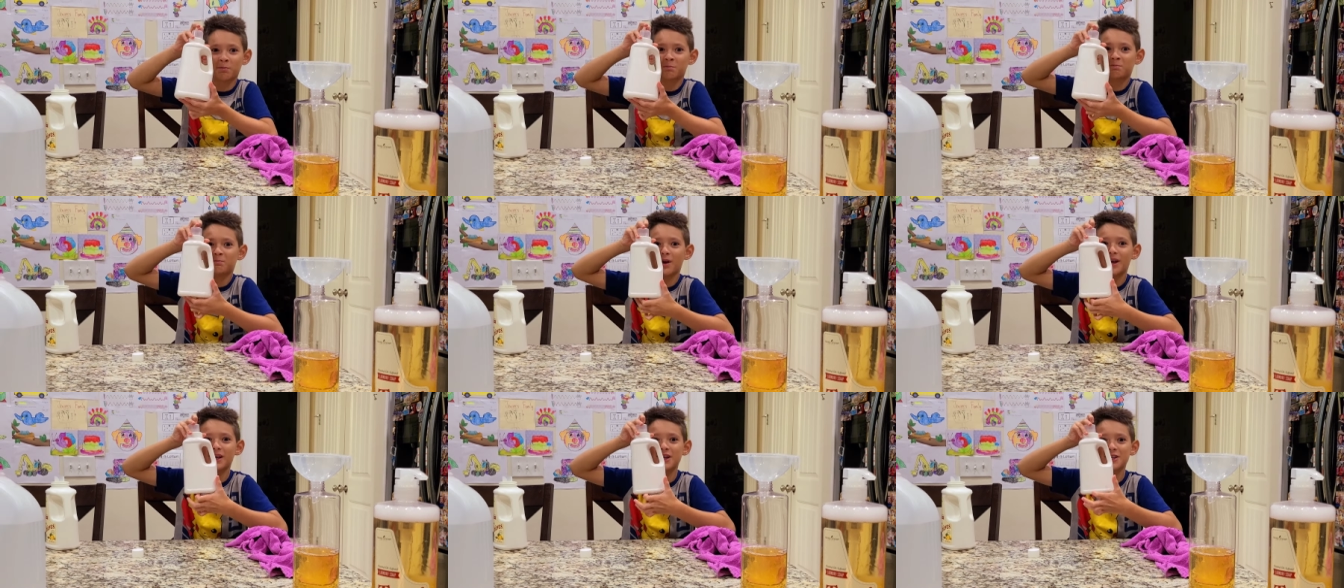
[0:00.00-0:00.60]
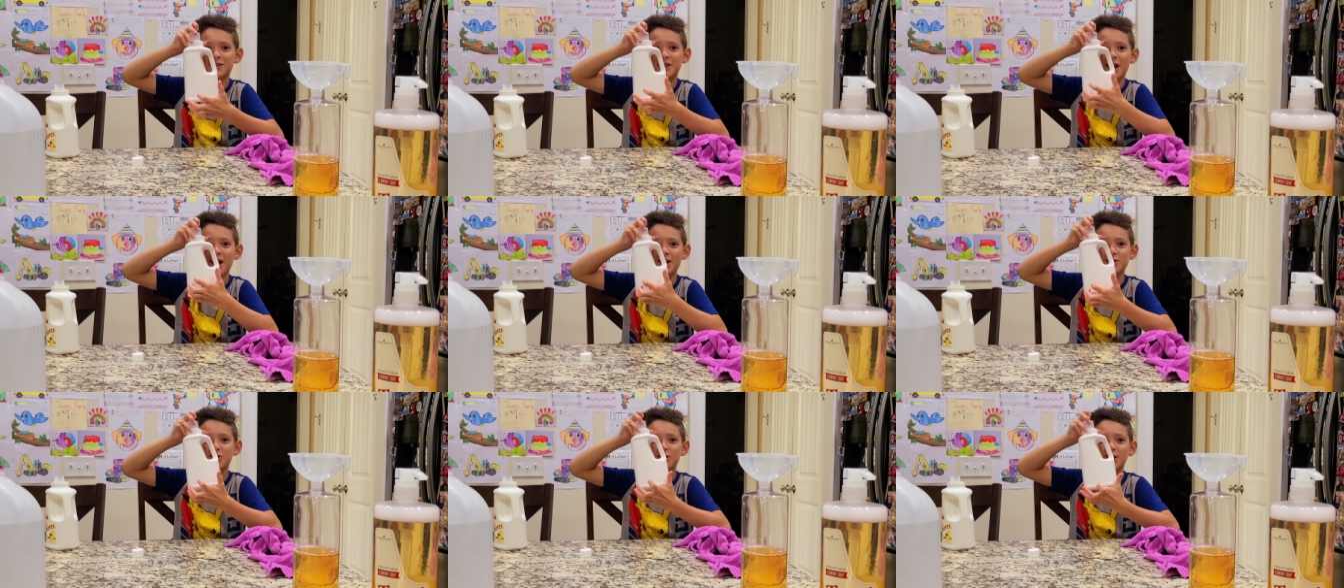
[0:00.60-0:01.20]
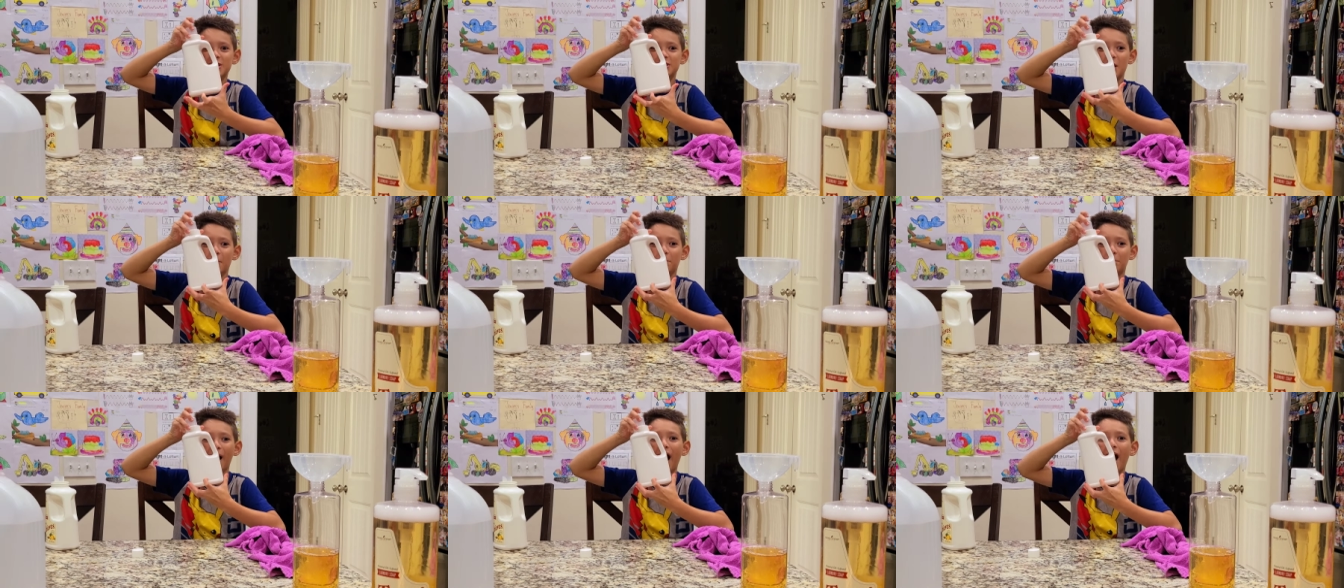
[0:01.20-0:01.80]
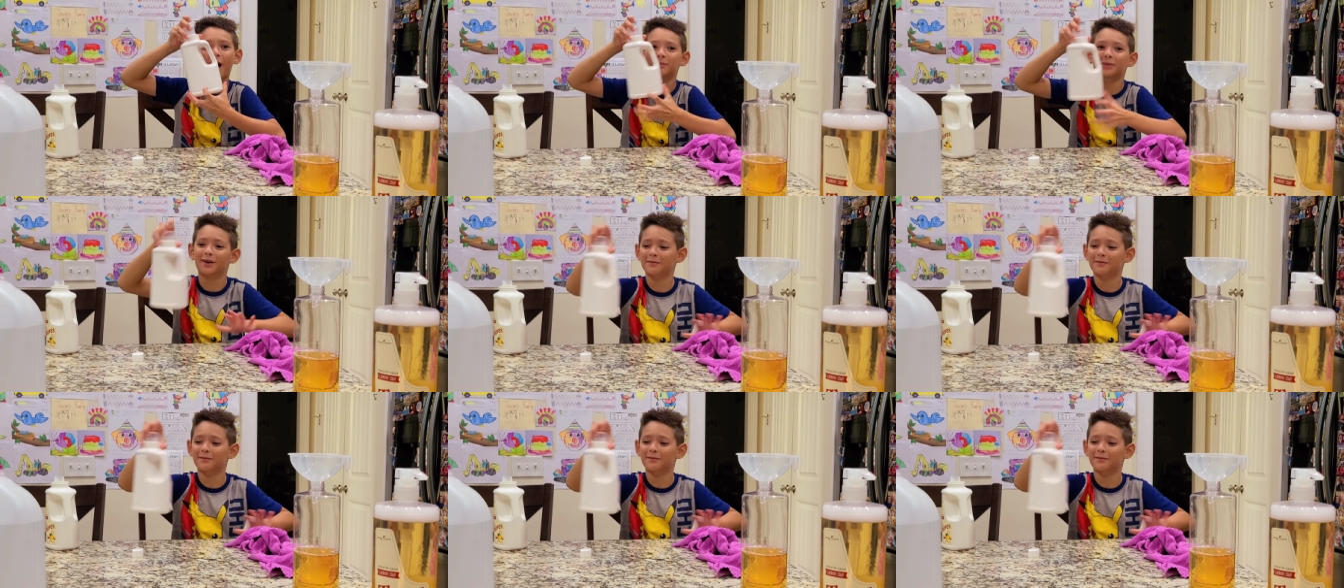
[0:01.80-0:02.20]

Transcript: Pay attention to Bob.